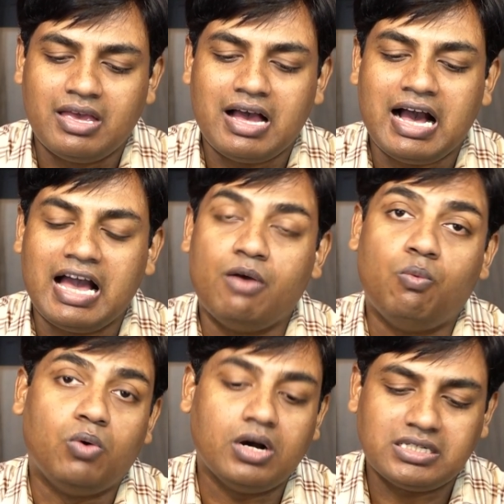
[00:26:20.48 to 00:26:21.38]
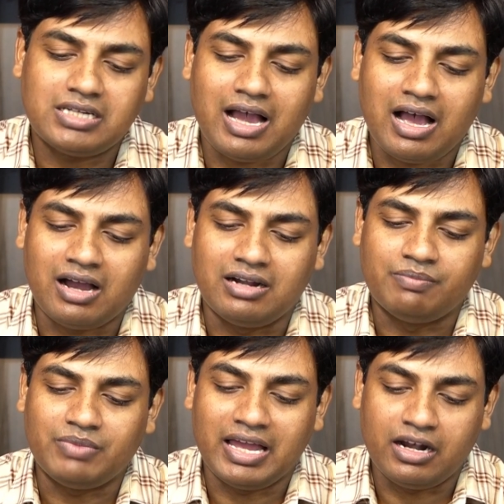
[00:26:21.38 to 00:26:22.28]
I have worked hard
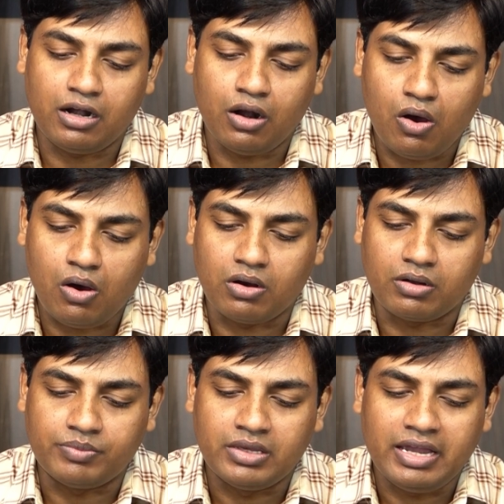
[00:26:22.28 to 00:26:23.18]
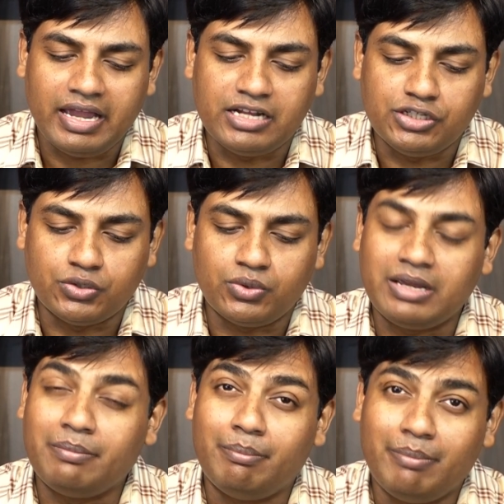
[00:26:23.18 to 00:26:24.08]
and long,
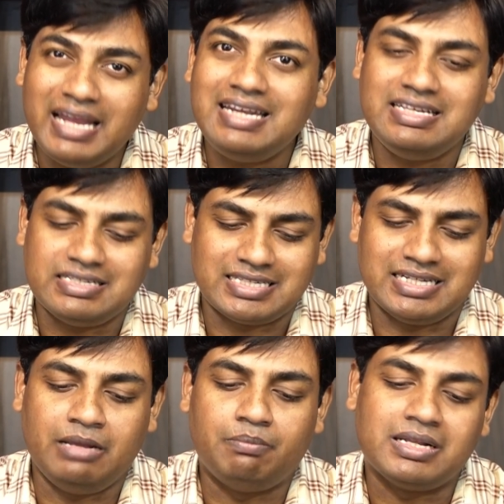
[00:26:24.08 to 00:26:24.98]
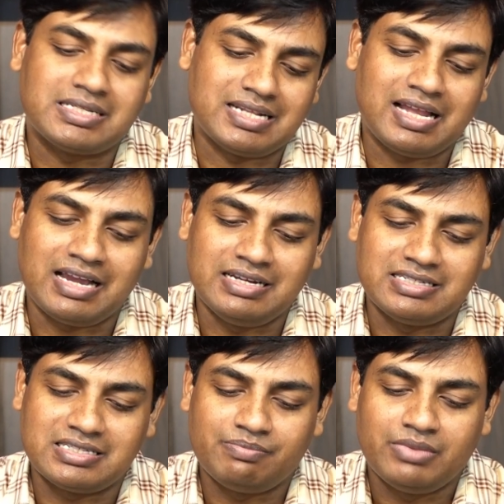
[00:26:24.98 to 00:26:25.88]
enduring many sleepless
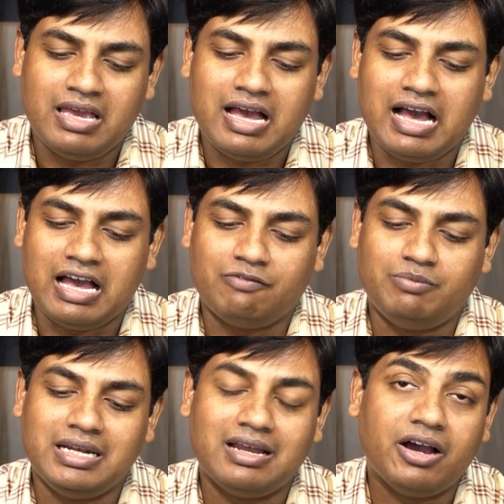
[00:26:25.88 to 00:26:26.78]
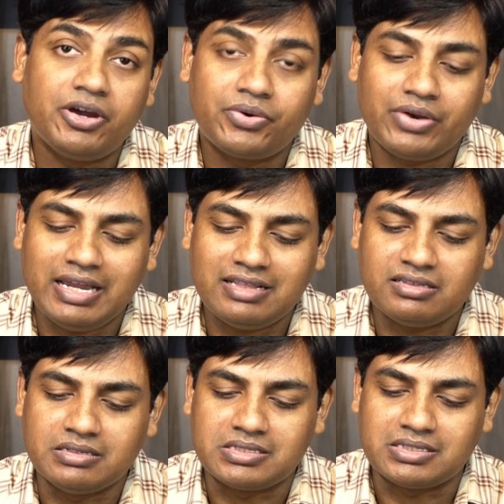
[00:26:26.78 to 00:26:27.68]
nights. I have been hungry and
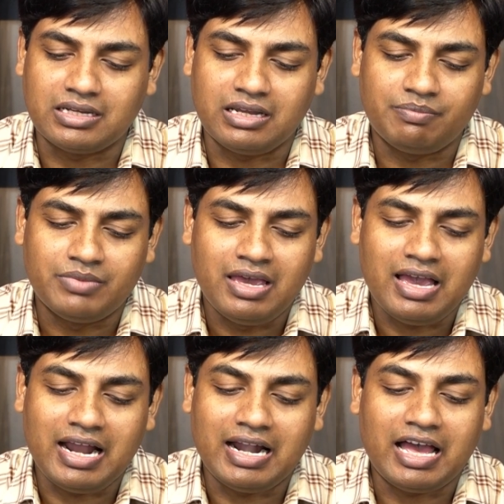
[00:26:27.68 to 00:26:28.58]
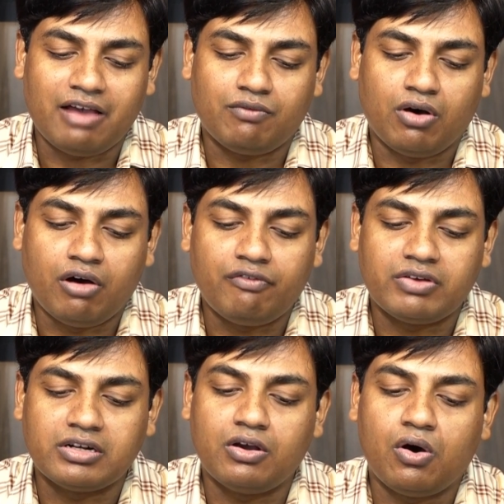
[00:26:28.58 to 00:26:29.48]
thirsty, and have
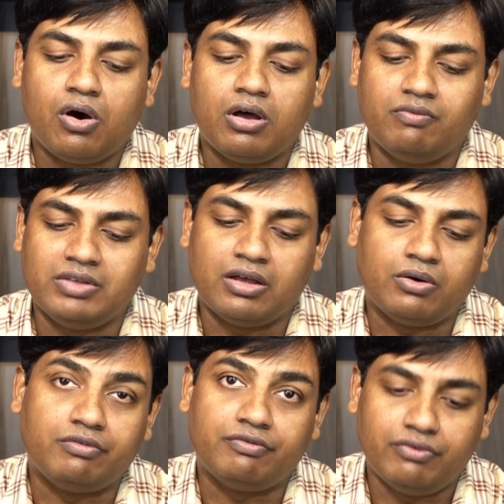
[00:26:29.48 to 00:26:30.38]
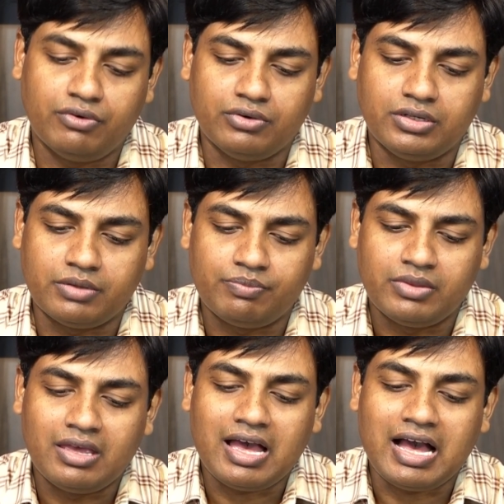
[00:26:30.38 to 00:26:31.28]
often gone without food.
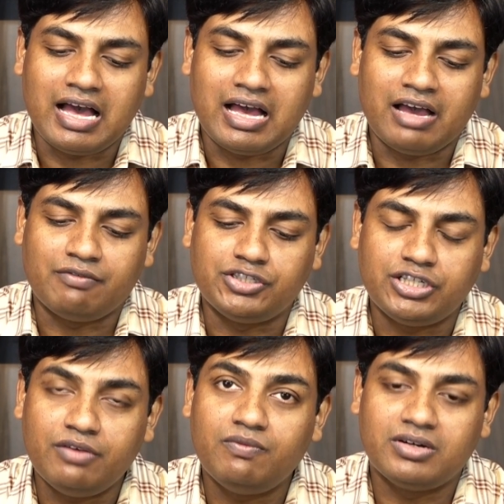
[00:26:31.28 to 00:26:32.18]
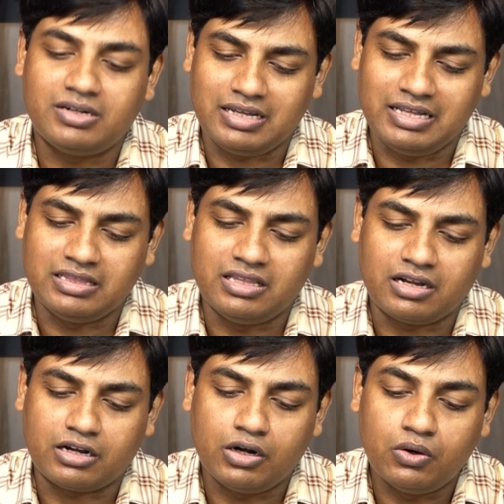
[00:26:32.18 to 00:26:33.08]
I have shivered in
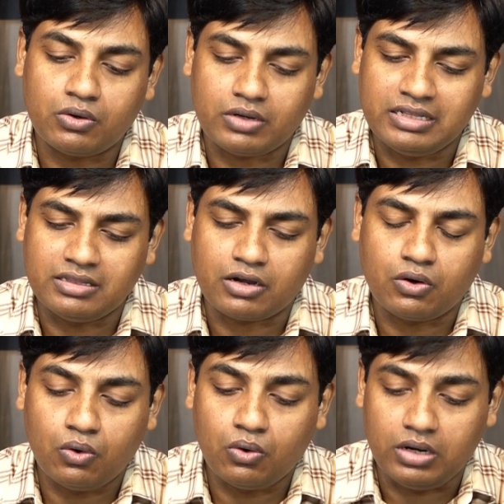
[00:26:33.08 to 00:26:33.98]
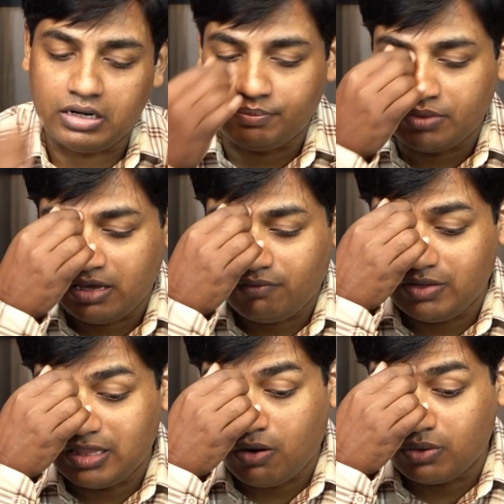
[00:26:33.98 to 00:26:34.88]
the cold
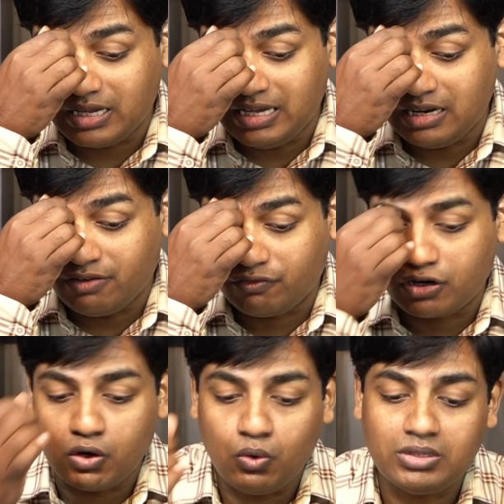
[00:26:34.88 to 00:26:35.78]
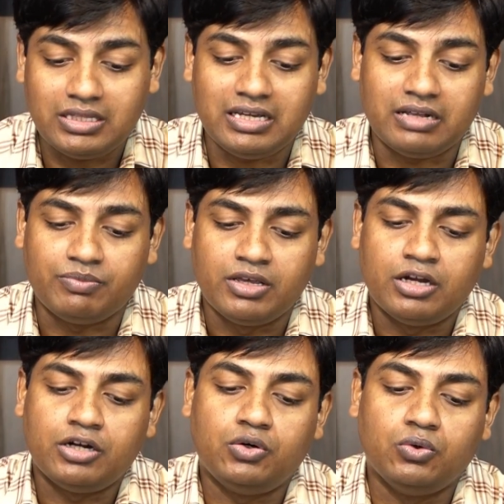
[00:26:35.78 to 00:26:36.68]
without enough clothing
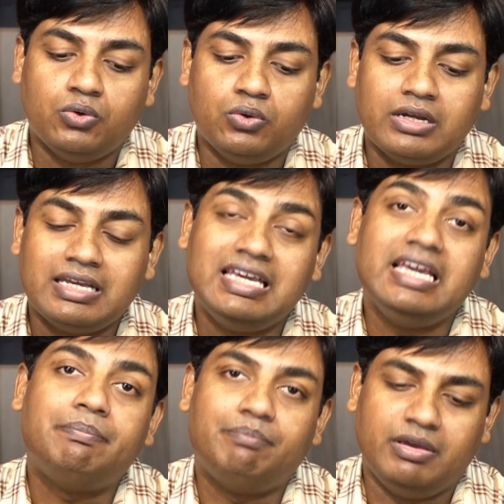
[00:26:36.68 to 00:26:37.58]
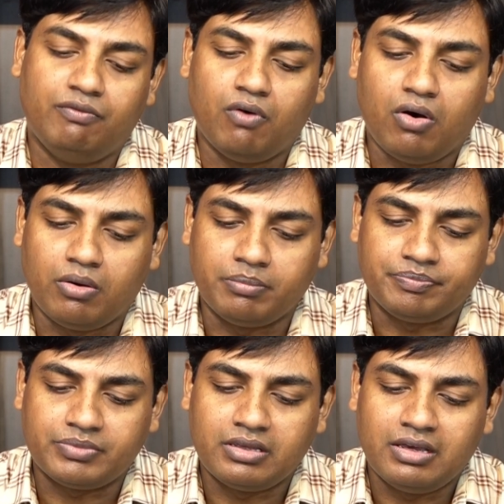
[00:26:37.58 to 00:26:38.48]
to keep me warm.
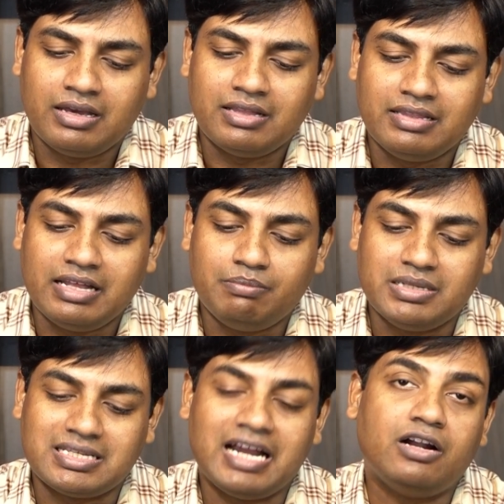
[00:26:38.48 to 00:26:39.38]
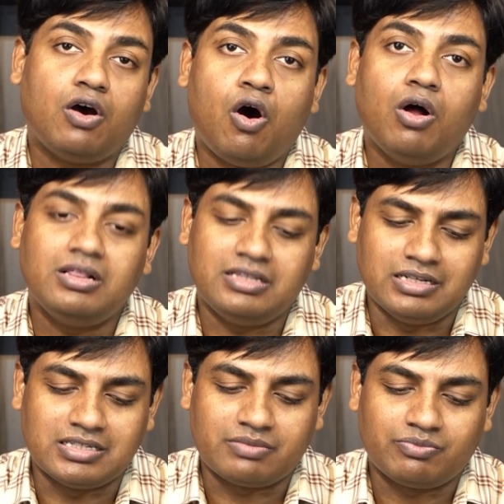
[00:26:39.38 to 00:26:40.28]
Then, beside all
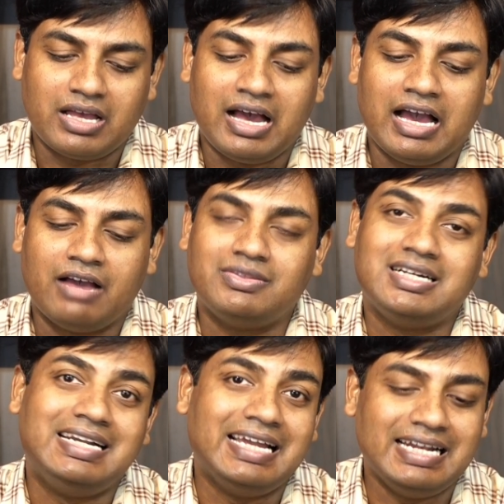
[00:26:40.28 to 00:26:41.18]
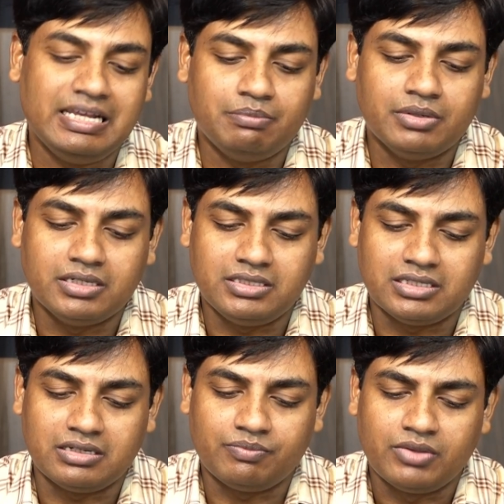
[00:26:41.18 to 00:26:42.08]
this, I have the daily
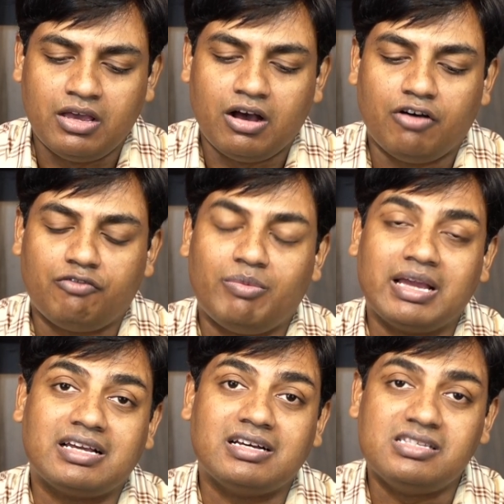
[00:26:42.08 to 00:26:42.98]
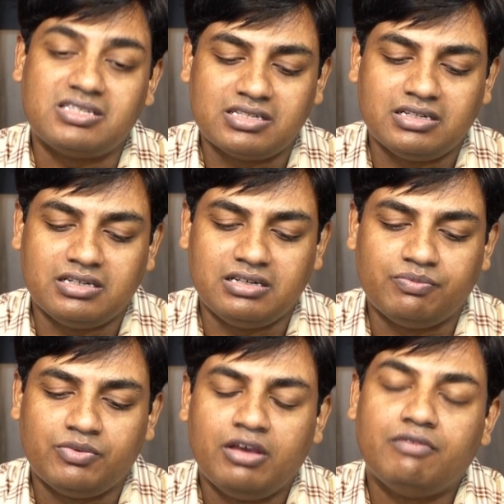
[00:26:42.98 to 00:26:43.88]
burden of my concern
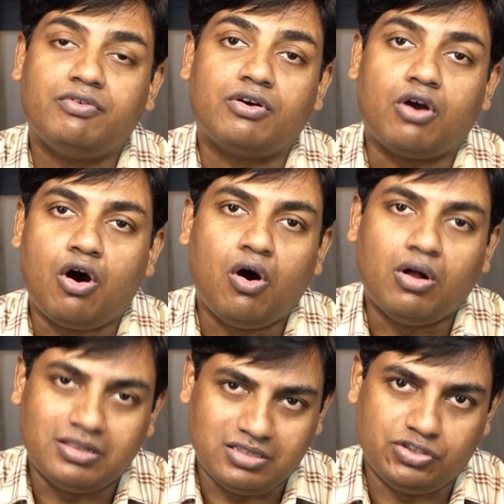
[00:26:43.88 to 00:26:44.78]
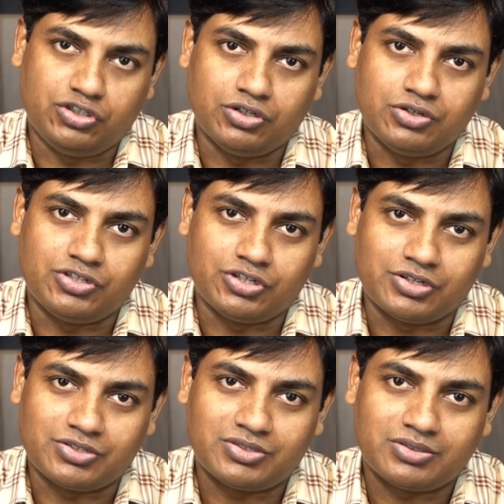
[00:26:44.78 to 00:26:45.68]
for all the
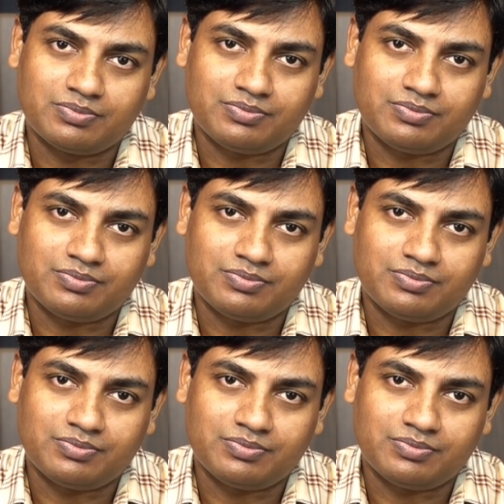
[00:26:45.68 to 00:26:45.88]
churches.